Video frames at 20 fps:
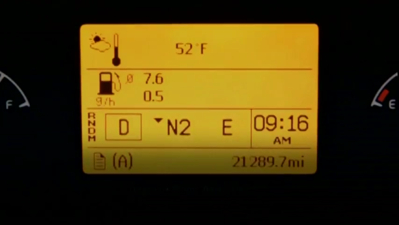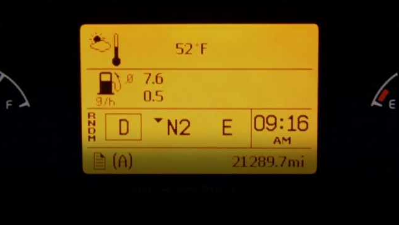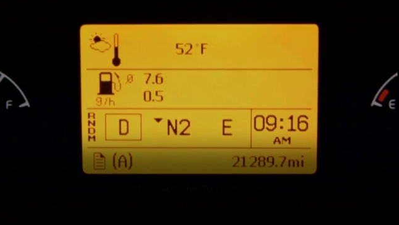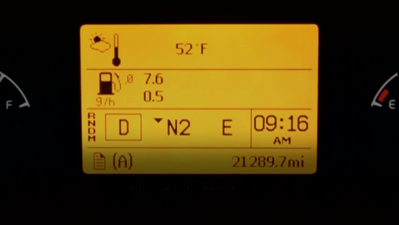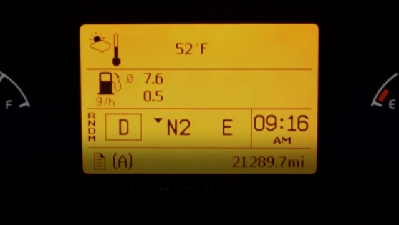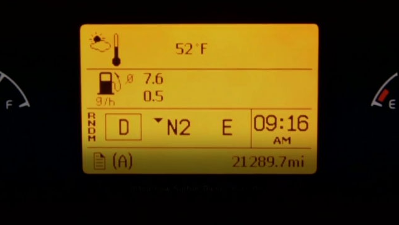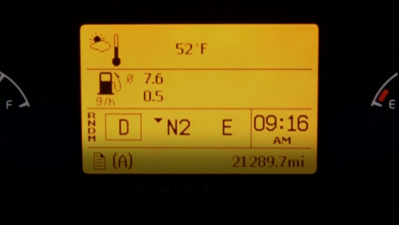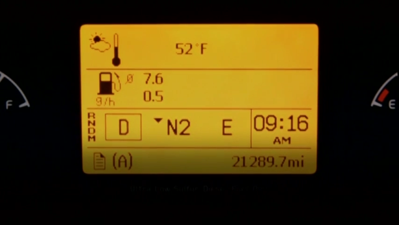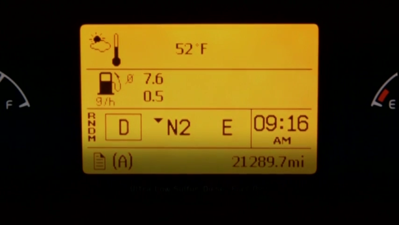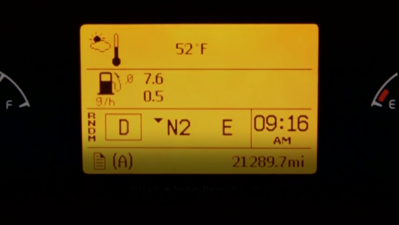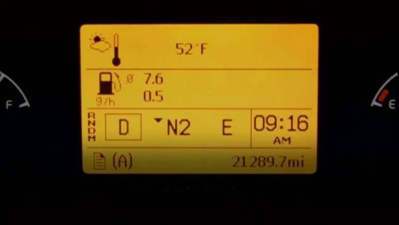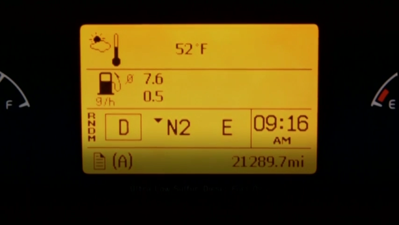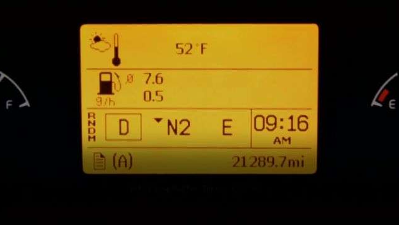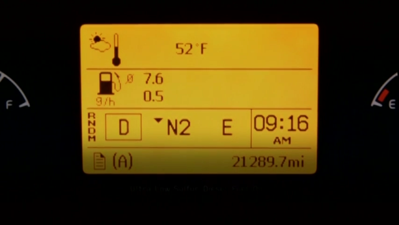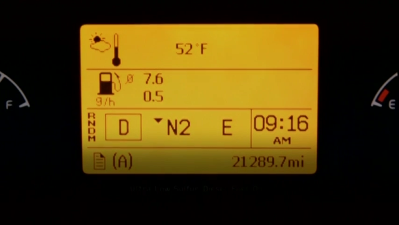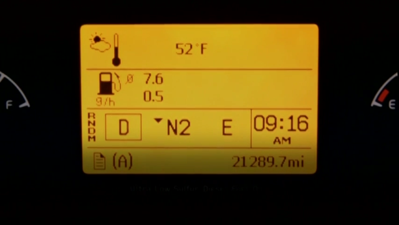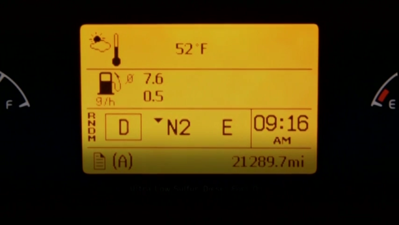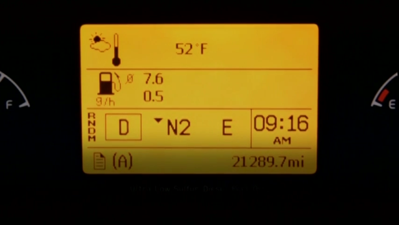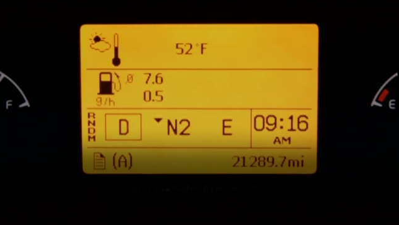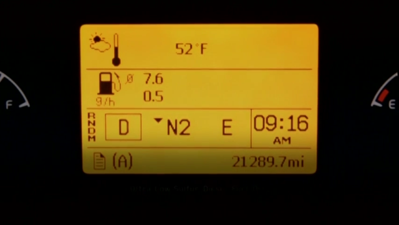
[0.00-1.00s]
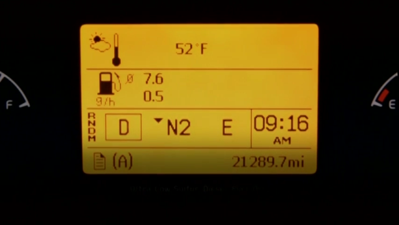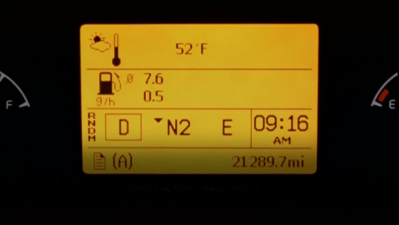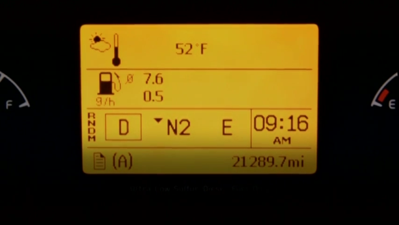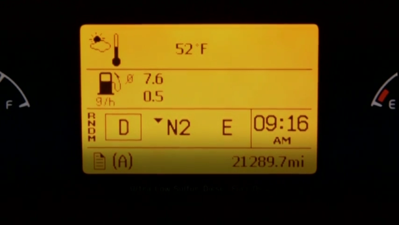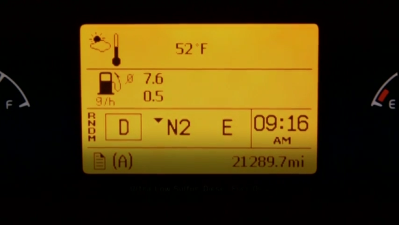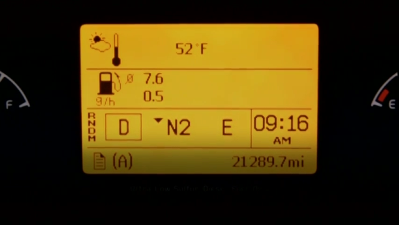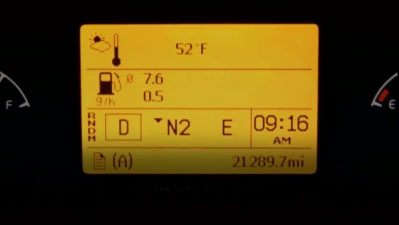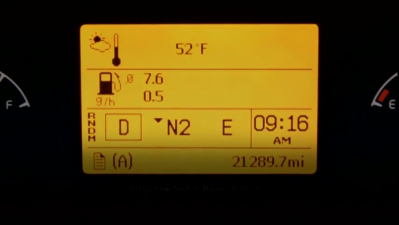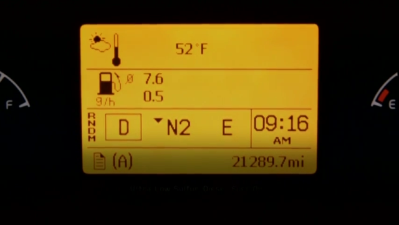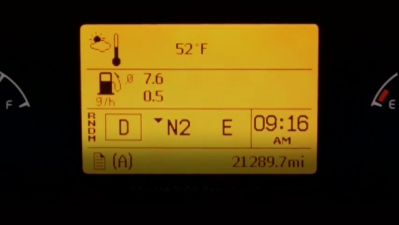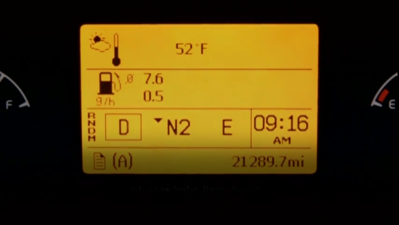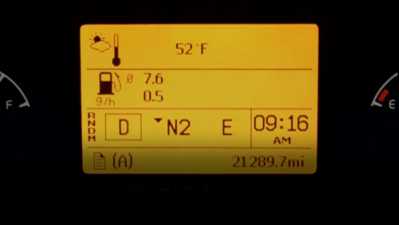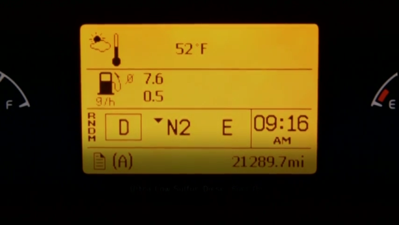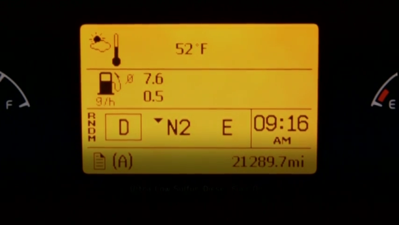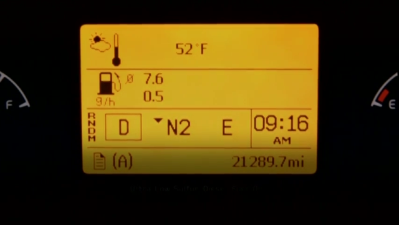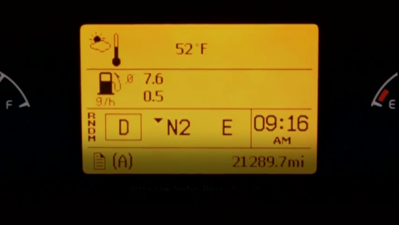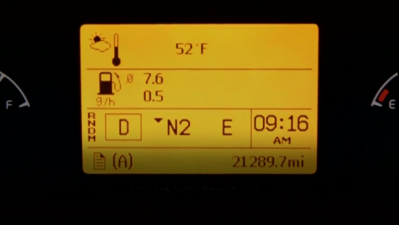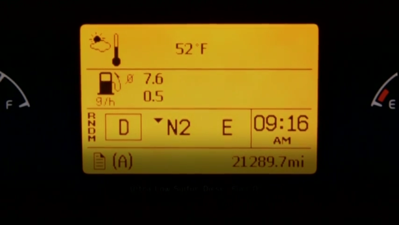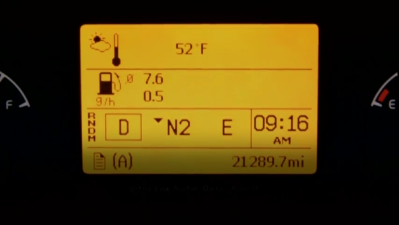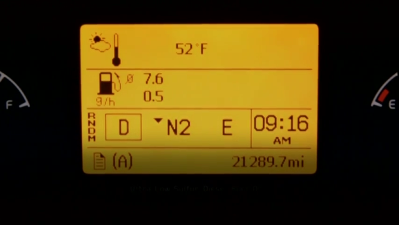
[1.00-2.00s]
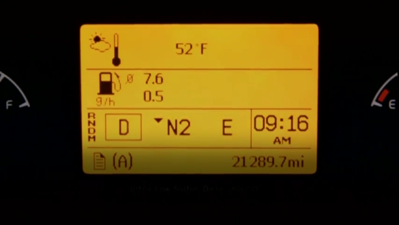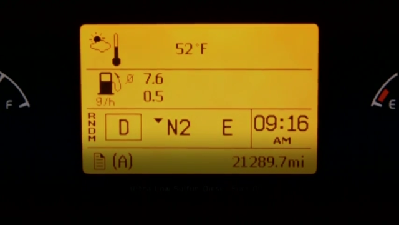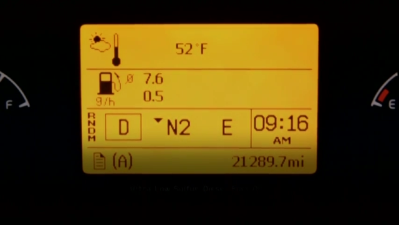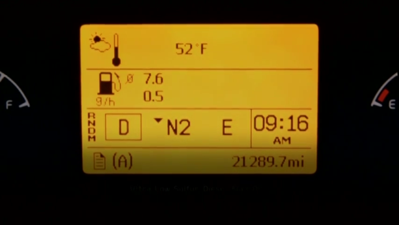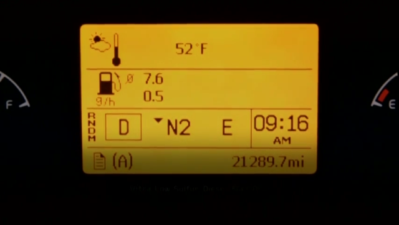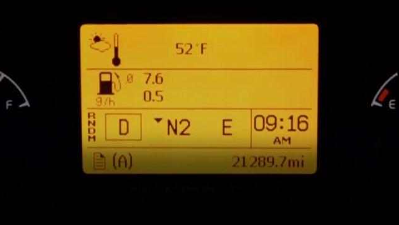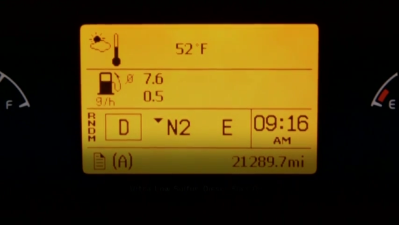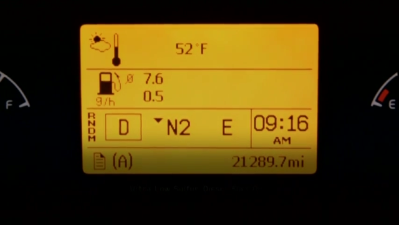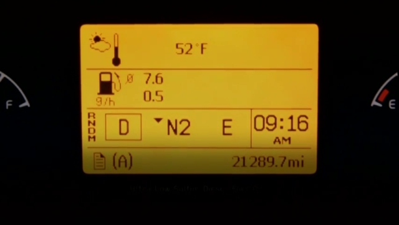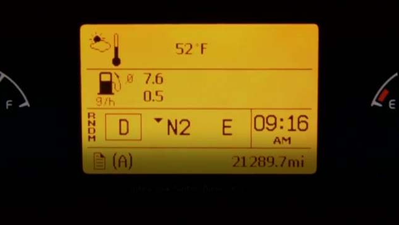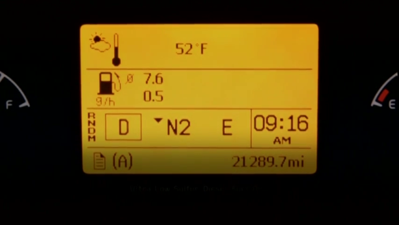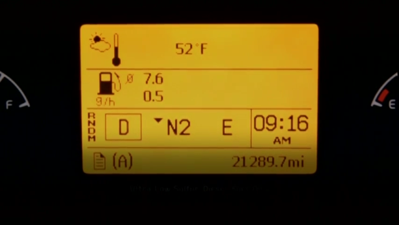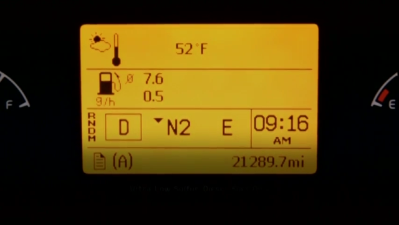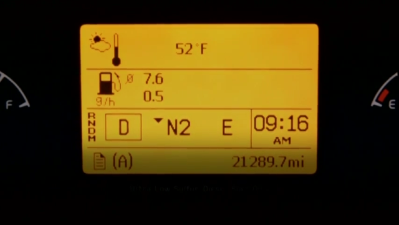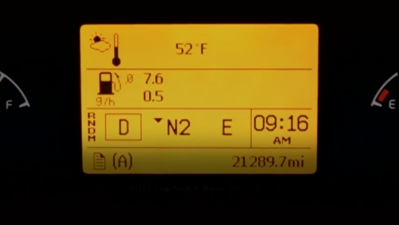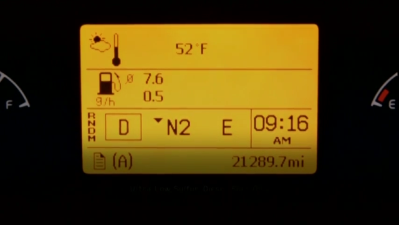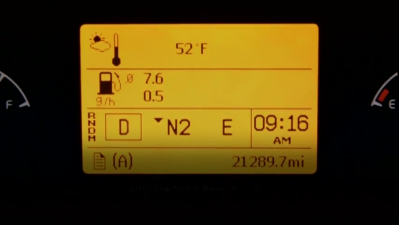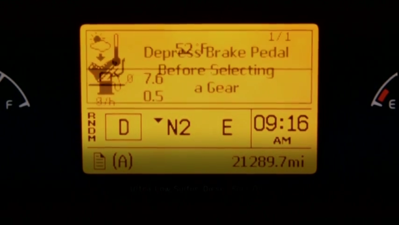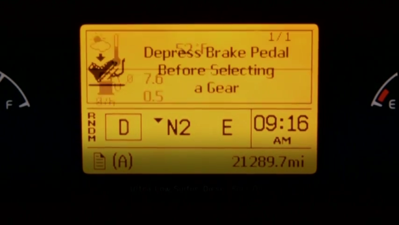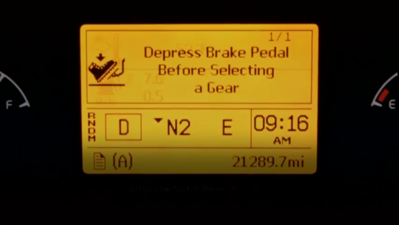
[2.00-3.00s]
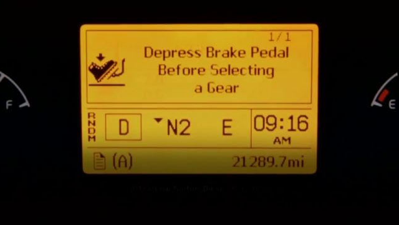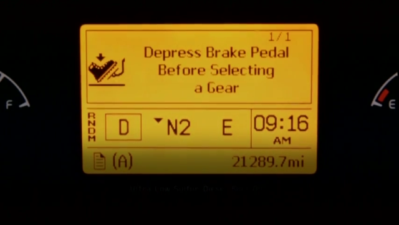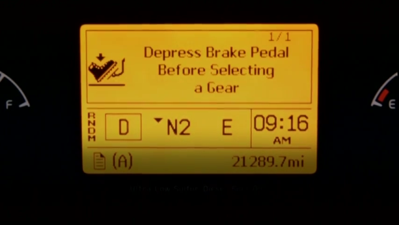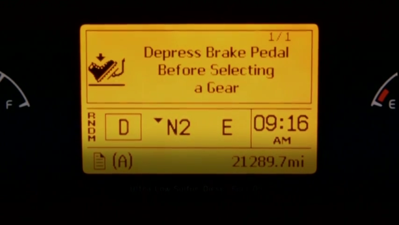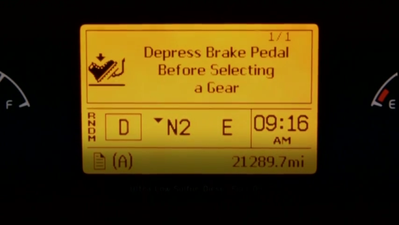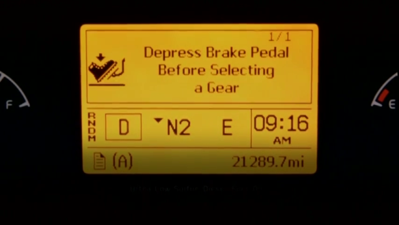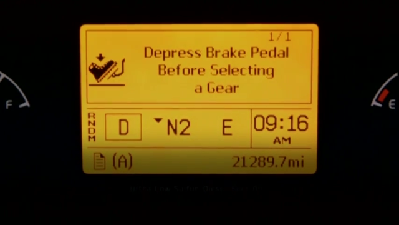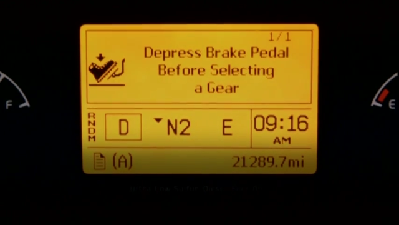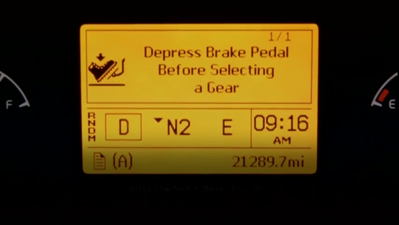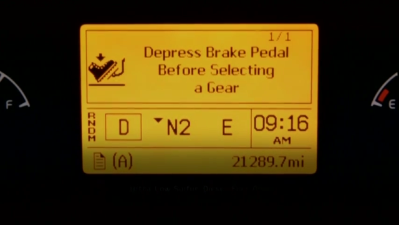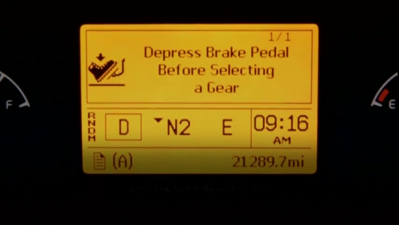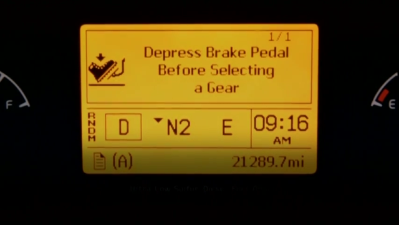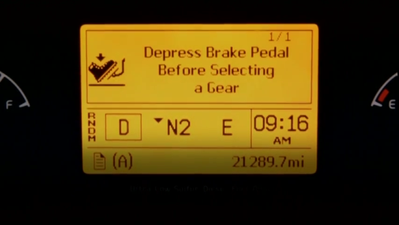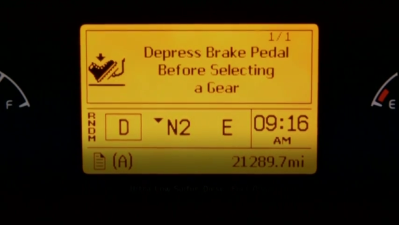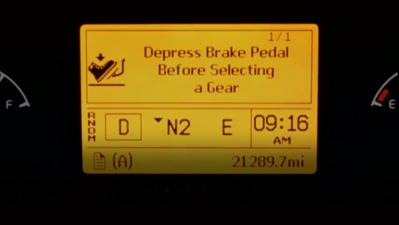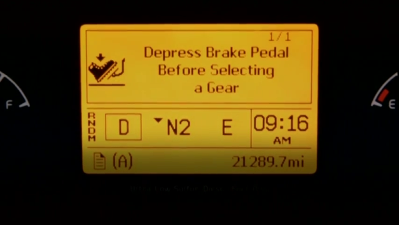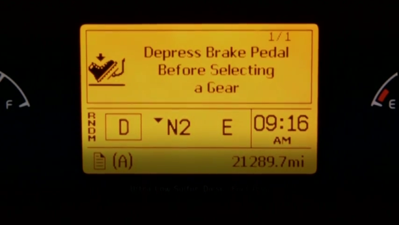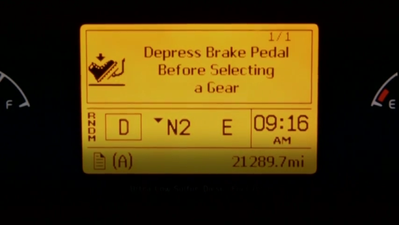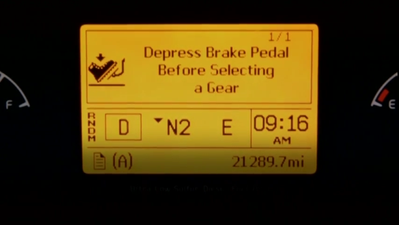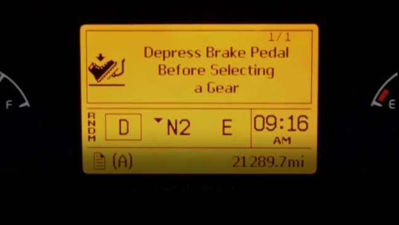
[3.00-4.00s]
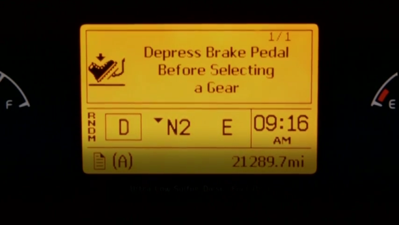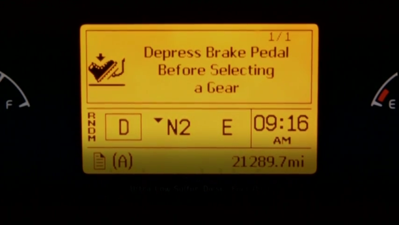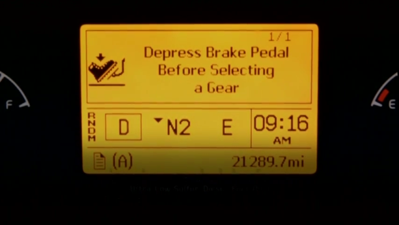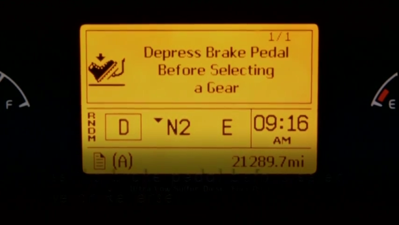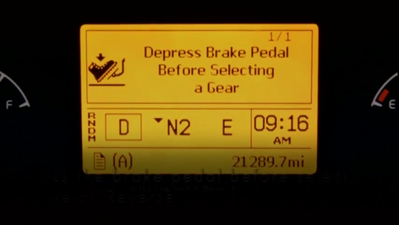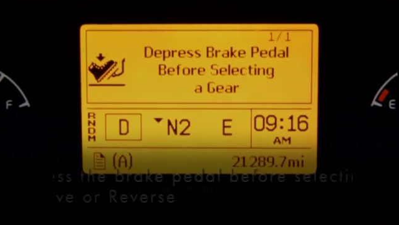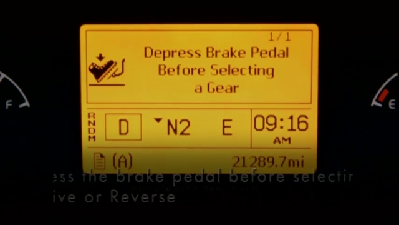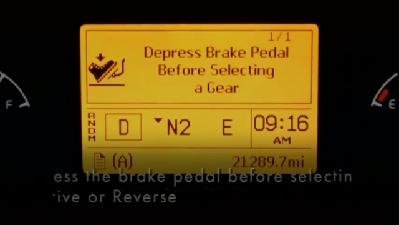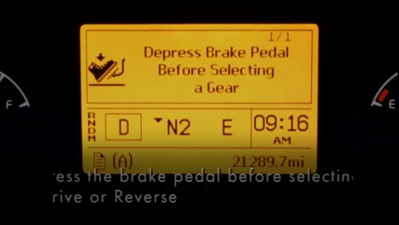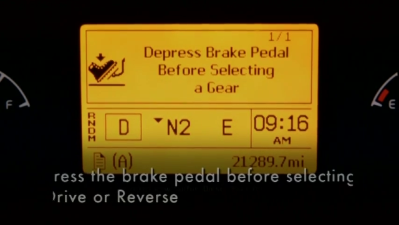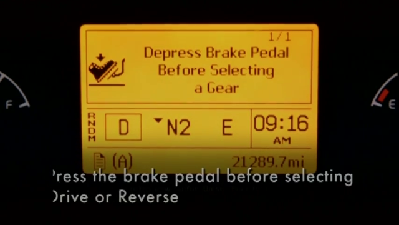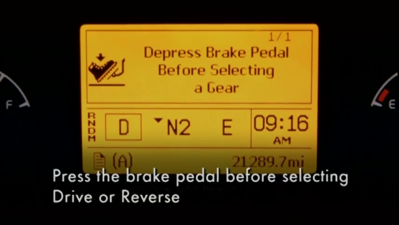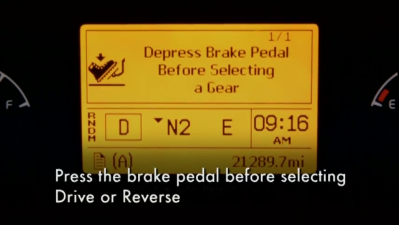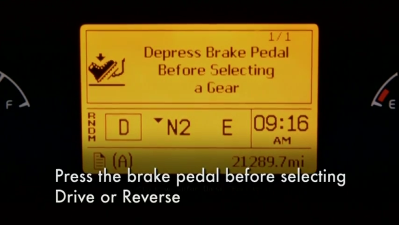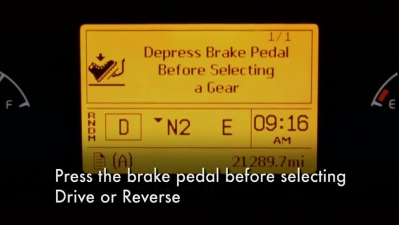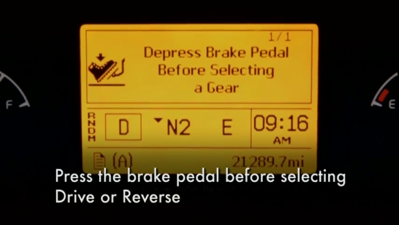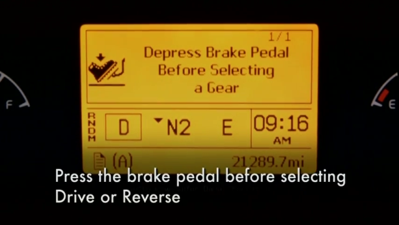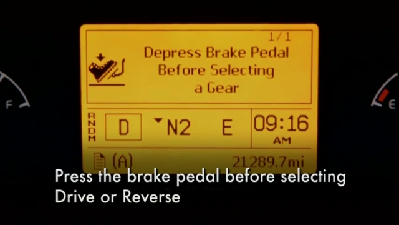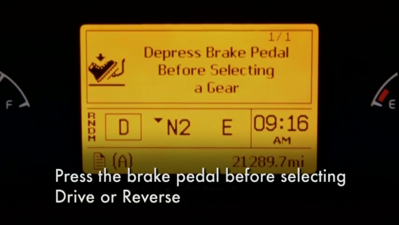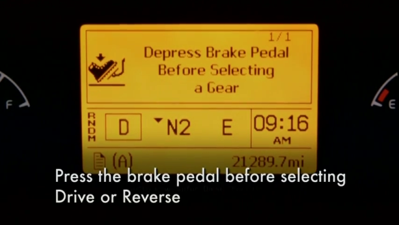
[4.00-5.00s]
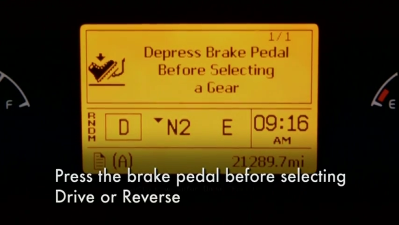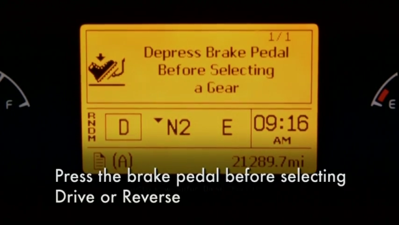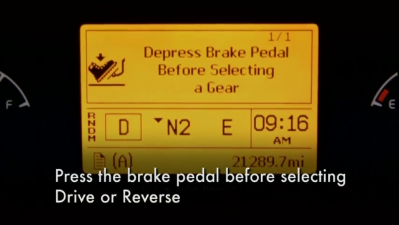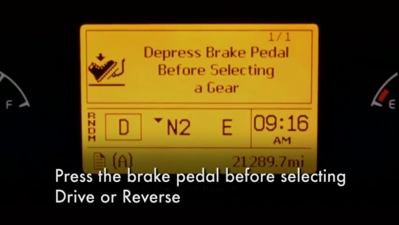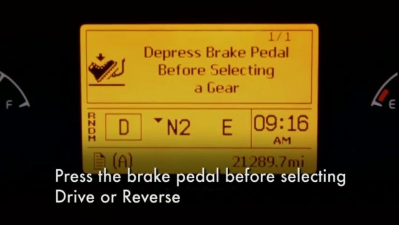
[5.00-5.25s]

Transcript: Nobody's mouth can be seen.